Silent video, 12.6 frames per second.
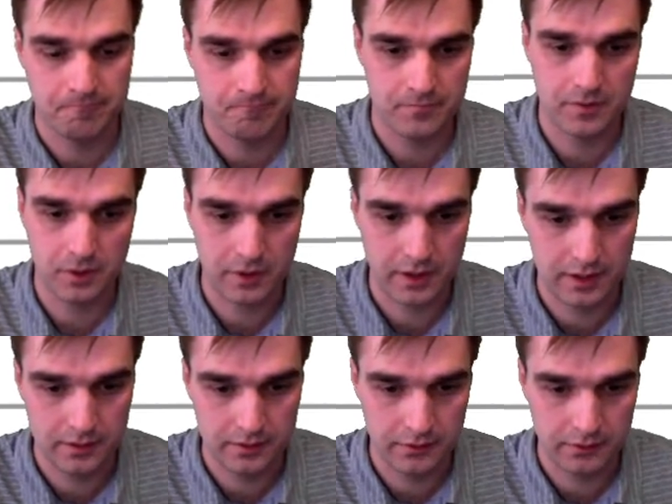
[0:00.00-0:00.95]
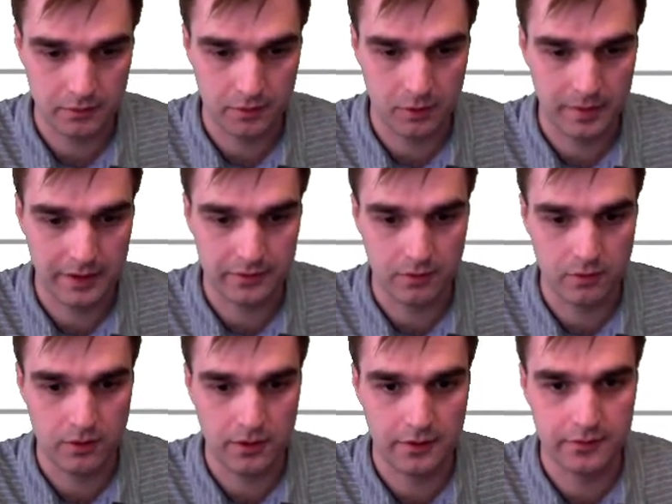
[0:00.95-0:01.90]
Okay, so we'll go back to
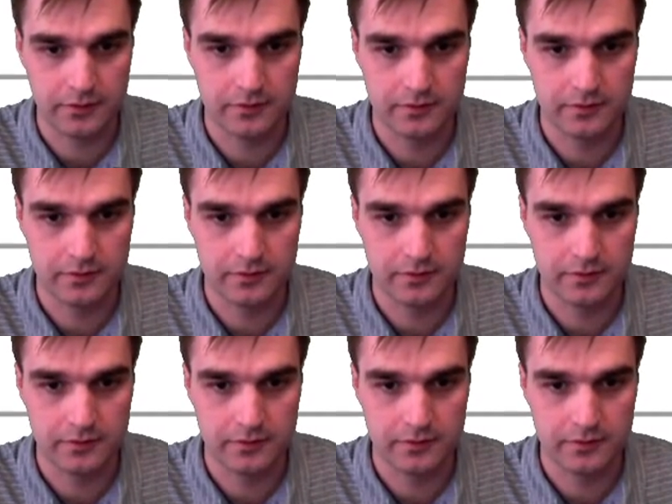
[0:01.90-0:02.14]
Quartus.